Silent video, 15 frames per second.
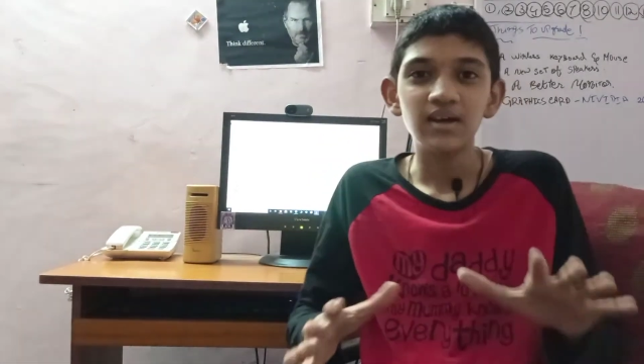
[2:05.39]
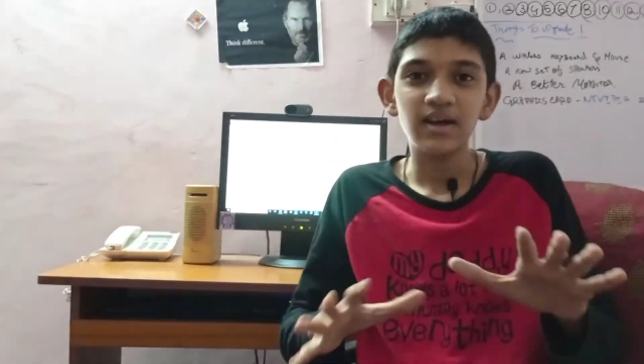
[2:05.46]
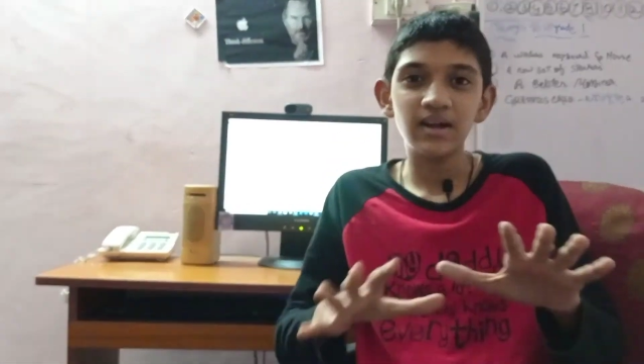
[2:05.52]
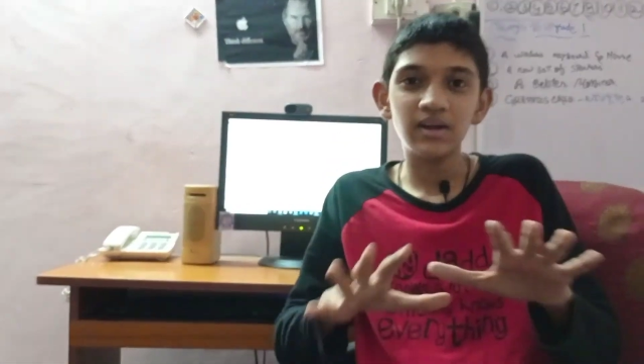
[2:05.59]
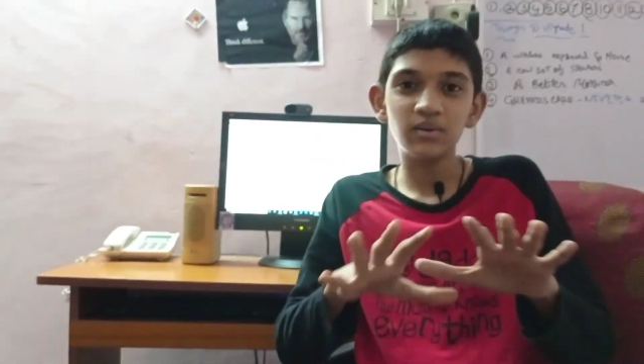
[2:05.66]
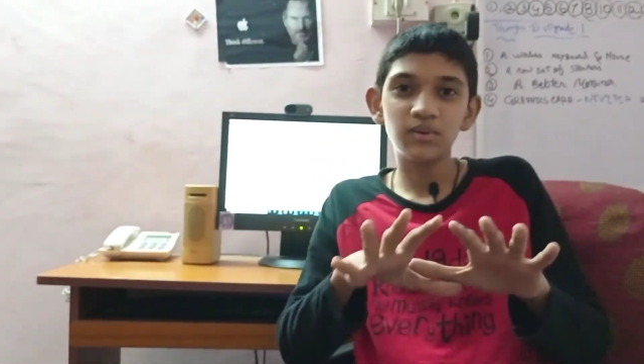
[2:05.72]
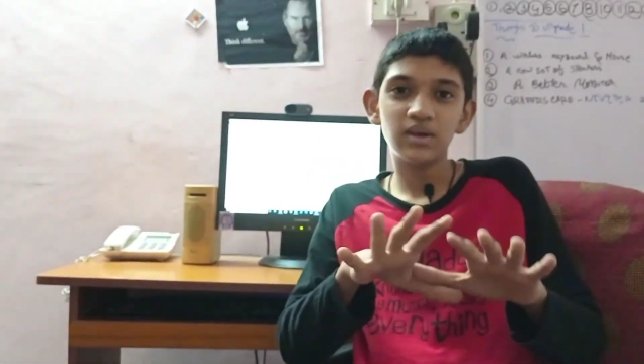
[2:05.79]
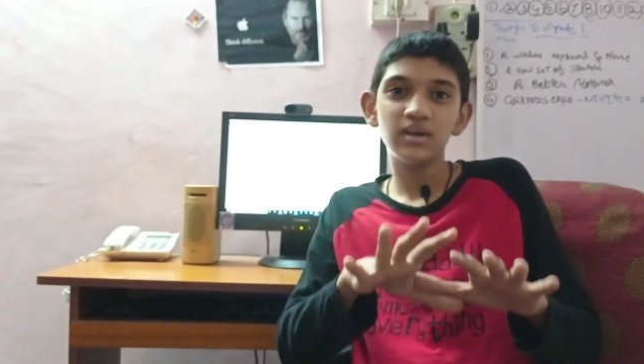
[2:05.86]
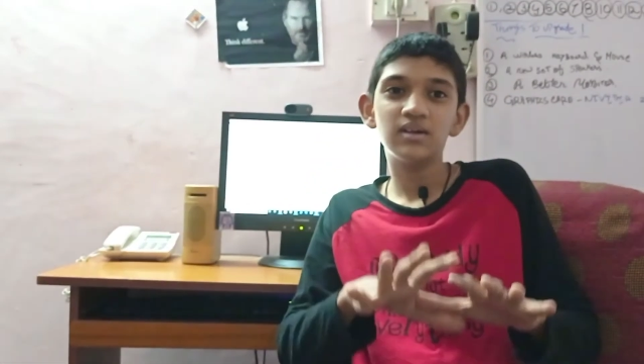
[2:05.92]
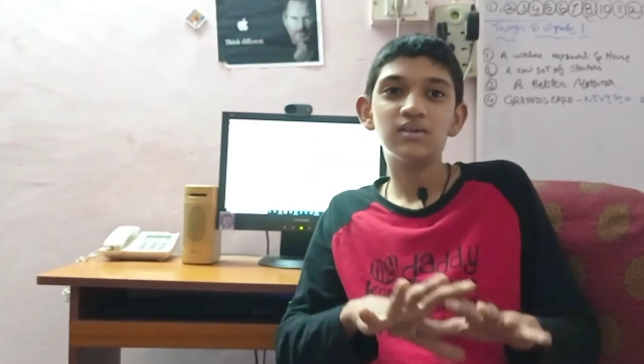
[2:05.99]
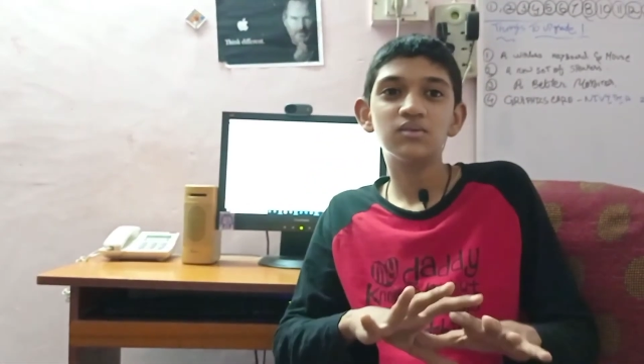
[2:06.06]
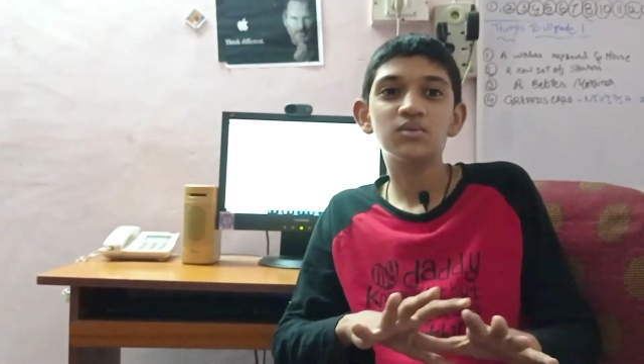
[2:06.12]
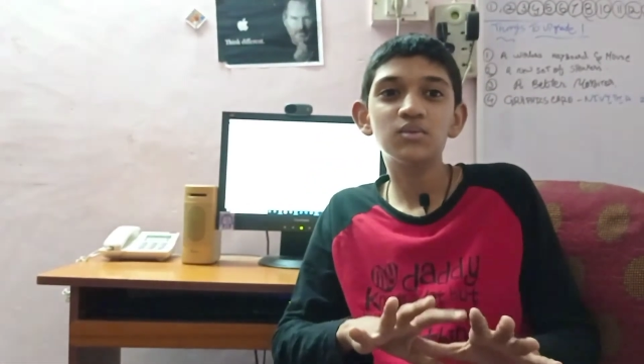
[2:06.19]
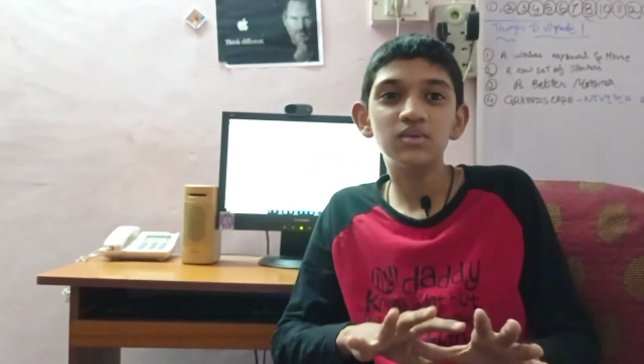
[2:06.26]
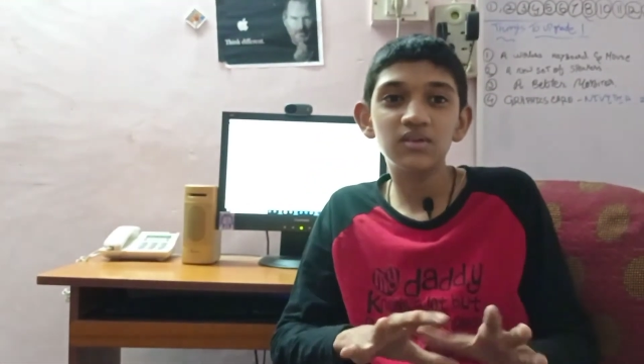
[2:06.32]
And okay,
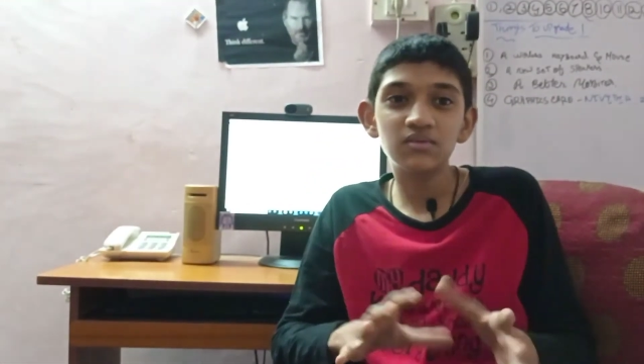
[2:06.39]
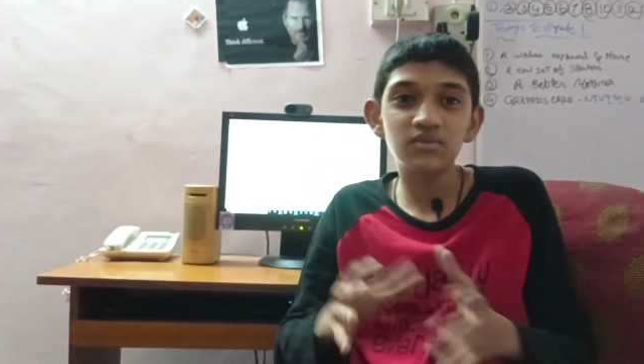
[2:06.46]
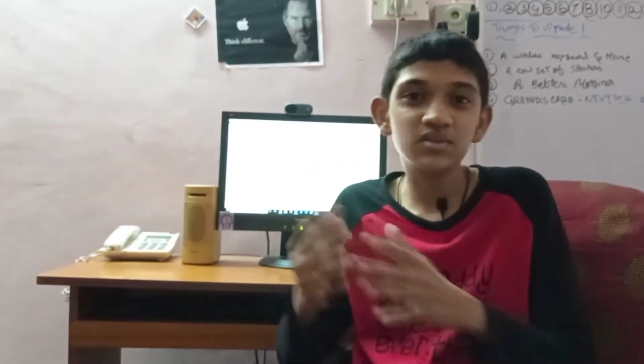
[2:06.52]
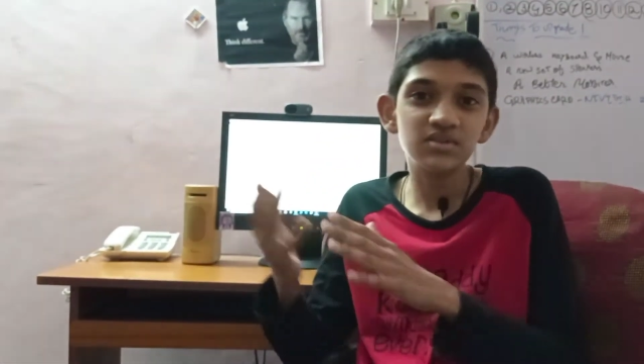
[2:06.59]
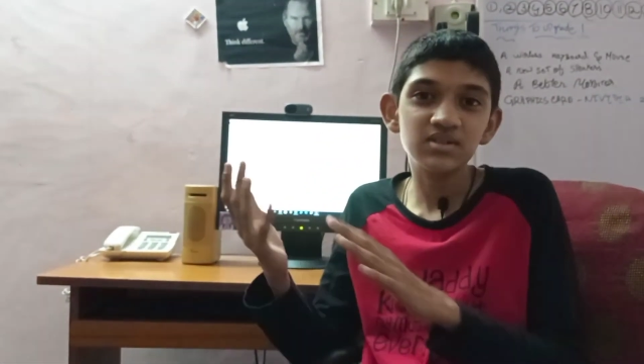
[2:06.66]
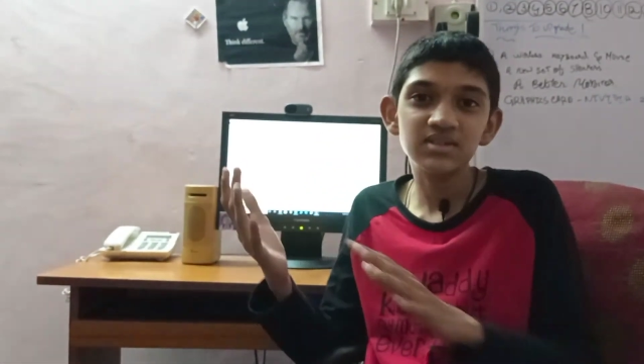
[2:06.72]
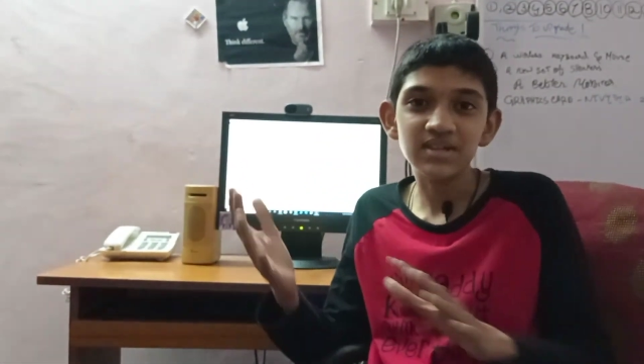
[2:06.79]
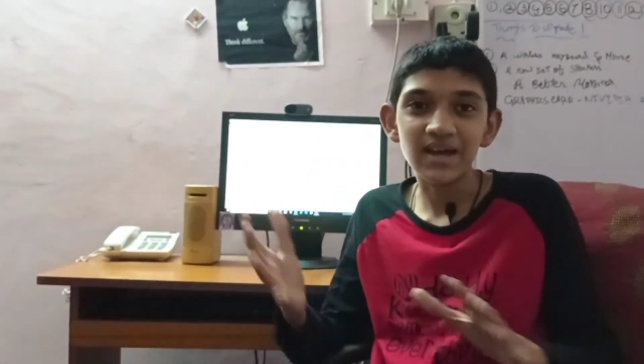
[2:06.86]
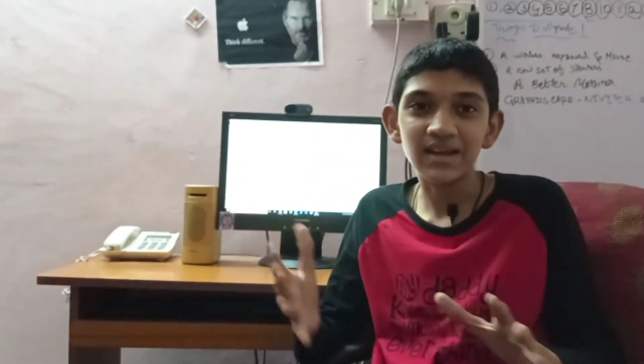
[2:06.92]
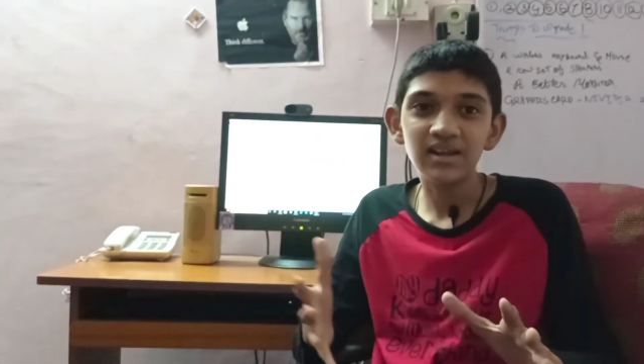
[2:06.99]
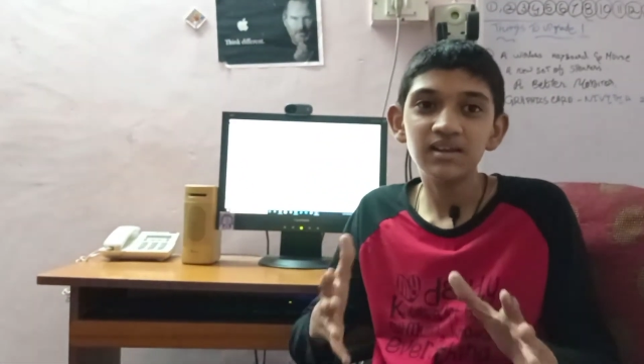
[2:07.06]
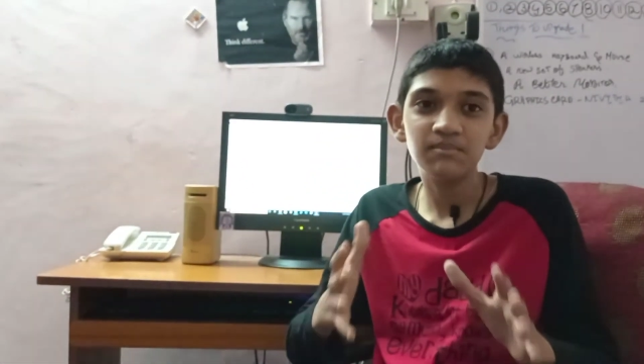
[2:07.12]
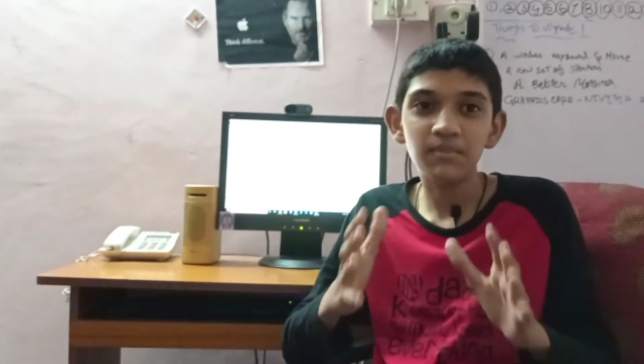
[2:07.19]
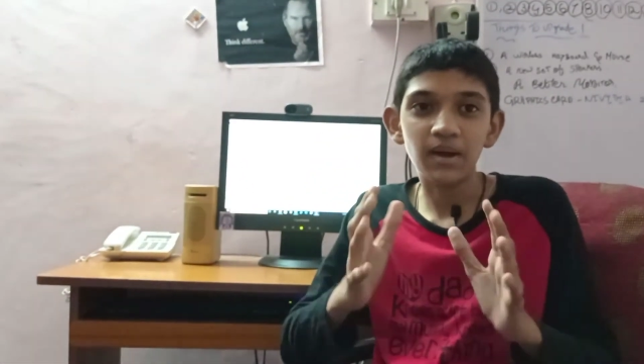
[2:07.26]
so this was a channel